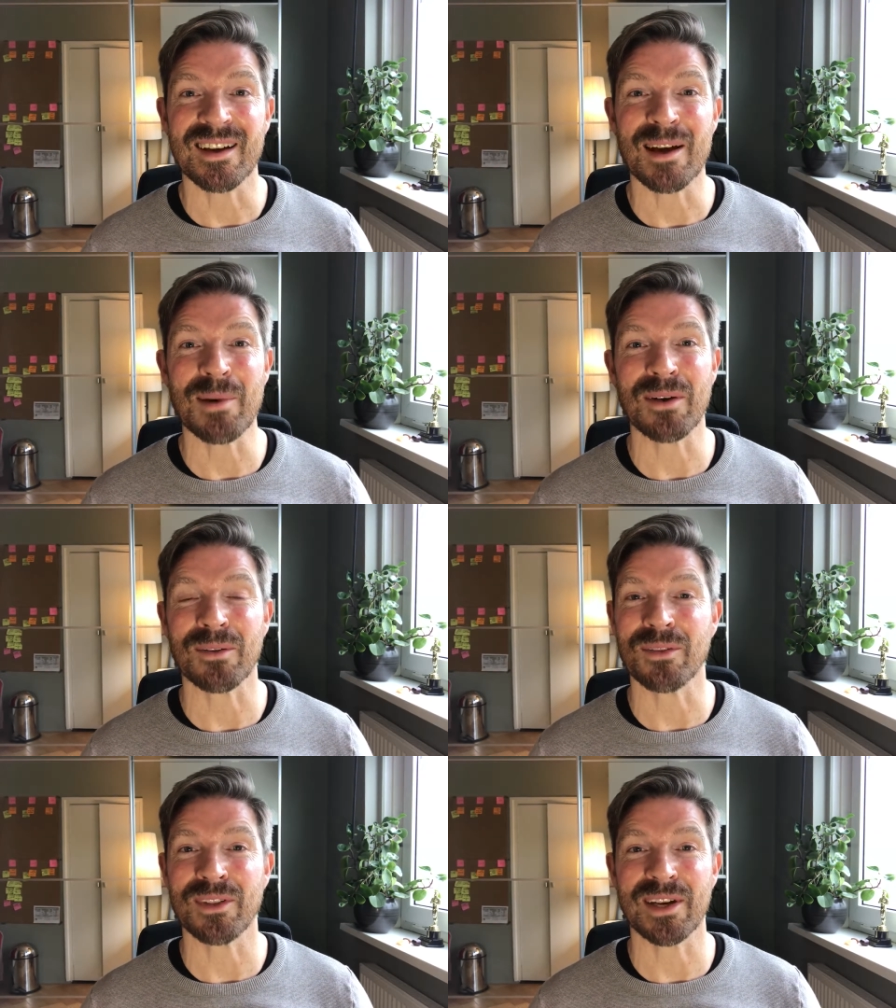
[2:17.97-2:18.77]

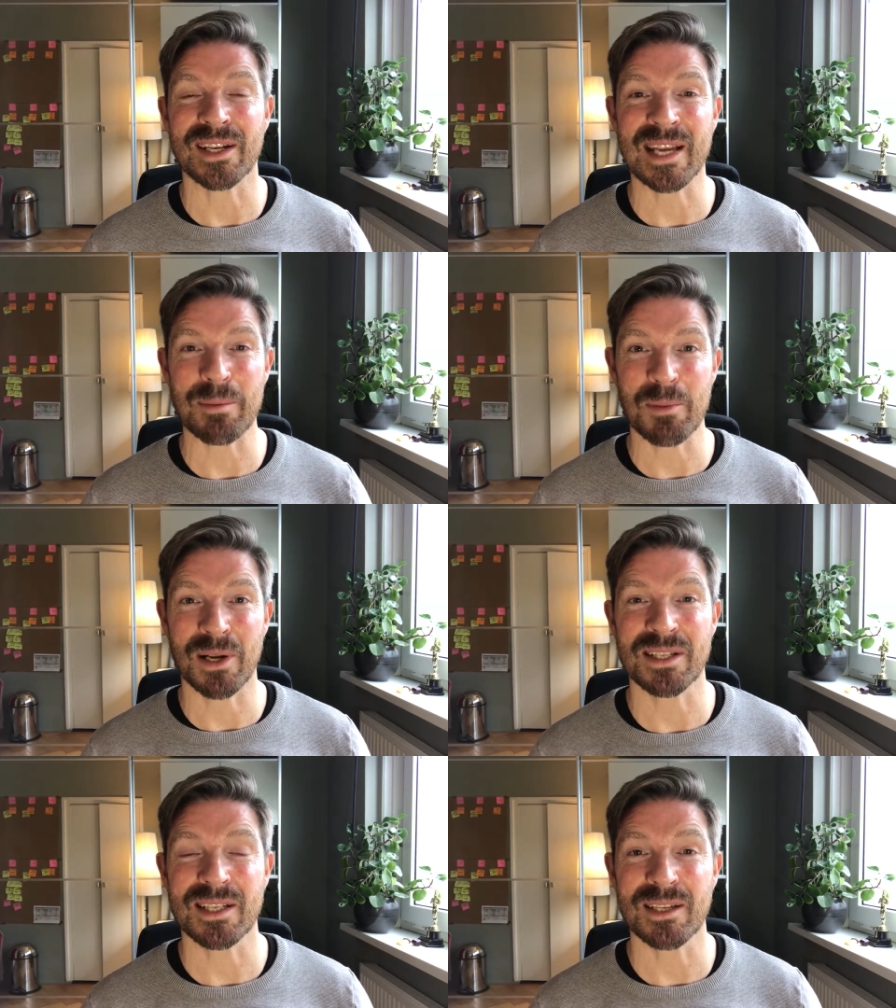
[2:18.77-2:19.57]
about their
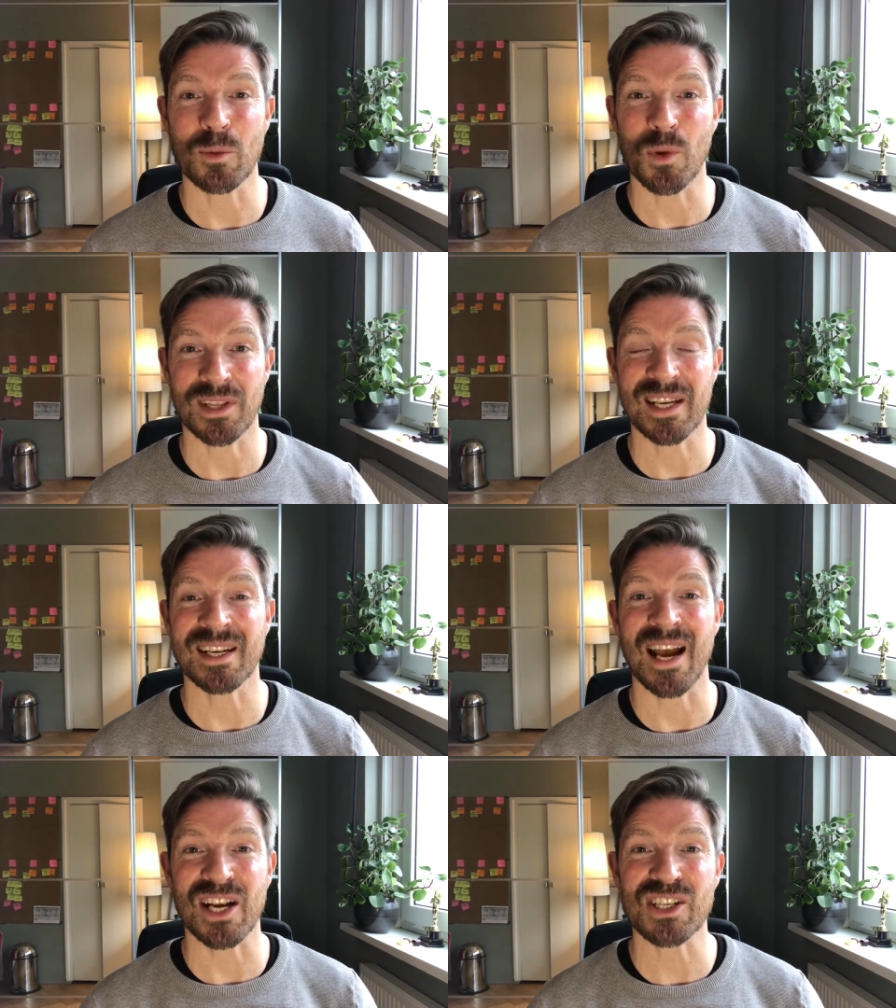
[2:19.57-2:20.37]
capability, you know, what they
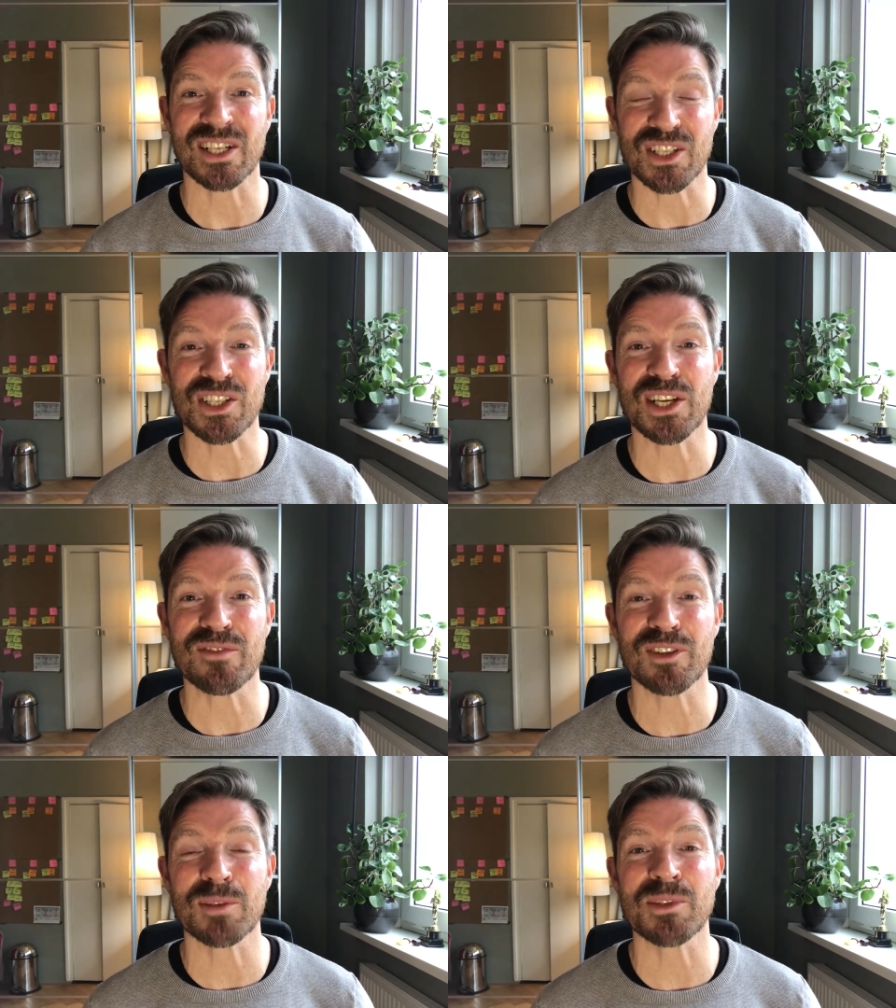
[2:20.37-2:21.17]
can actually
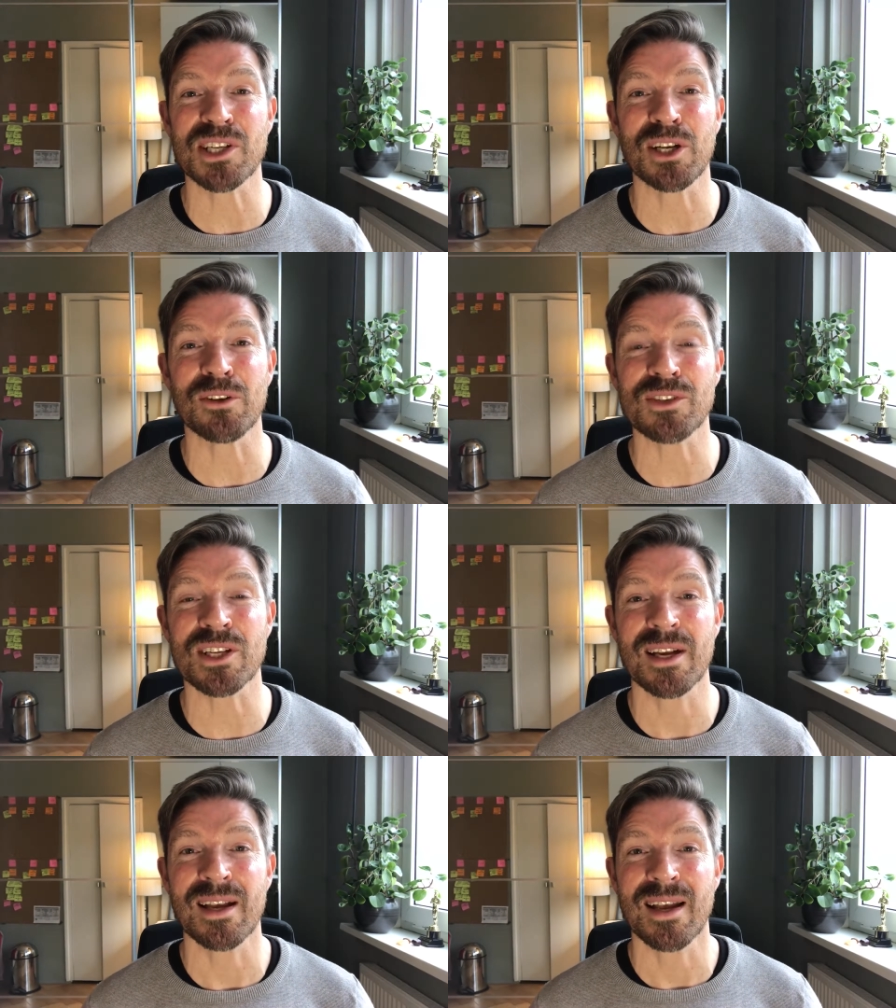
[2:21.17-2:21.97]
achieve for themselves,